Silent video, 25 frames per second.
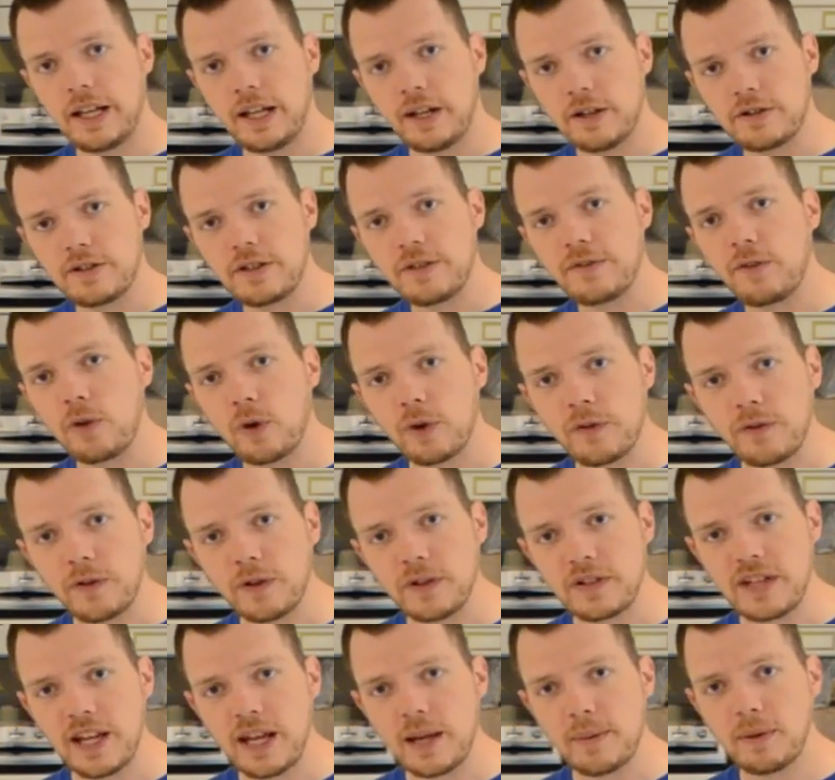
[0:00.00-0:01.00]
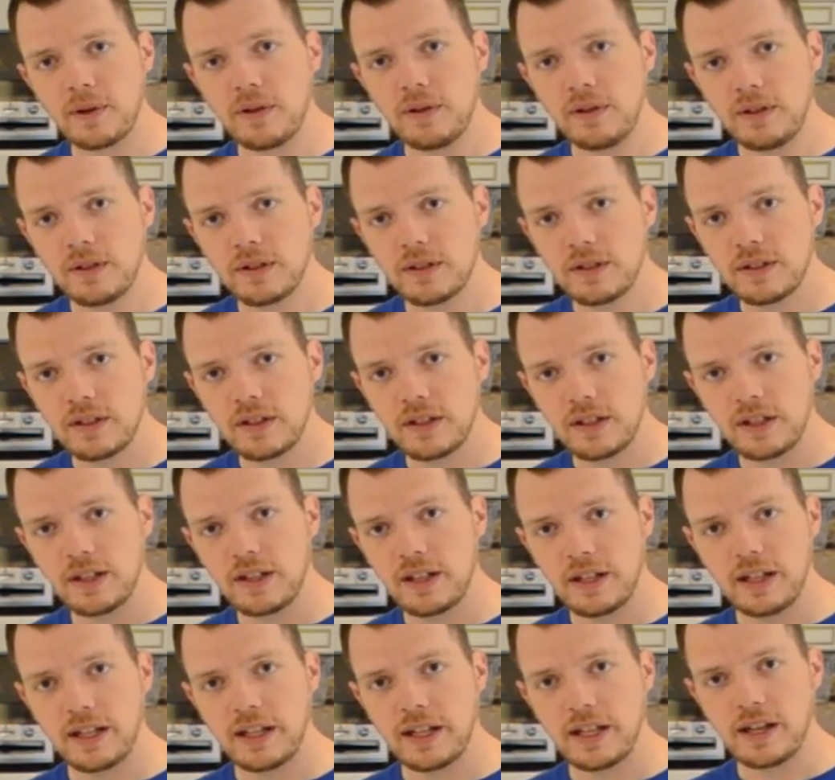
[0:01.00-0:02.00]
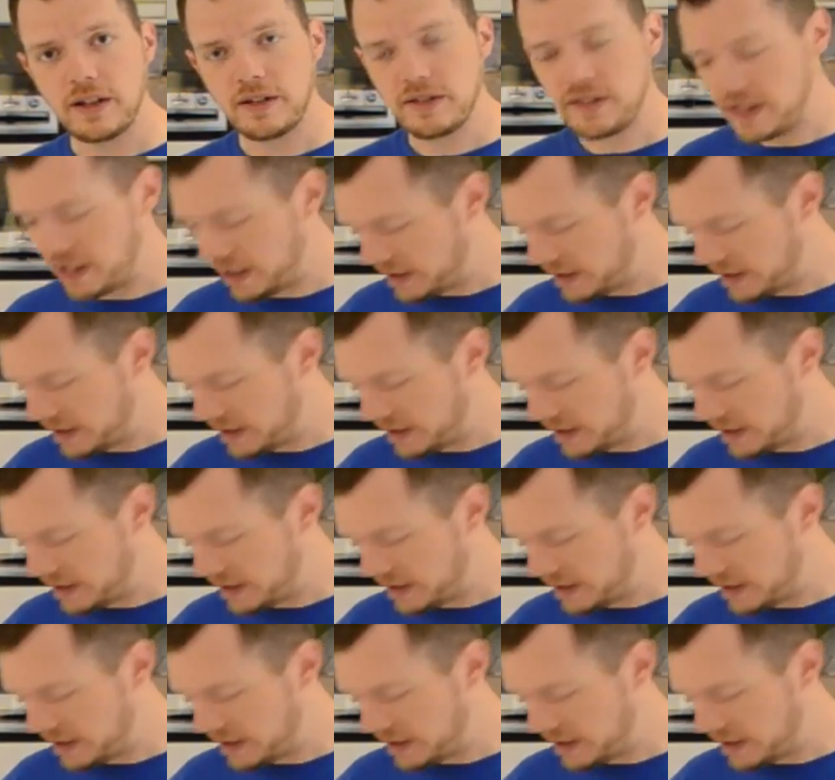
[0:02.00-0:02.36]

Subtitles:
Here's the 4 foot table. Here's the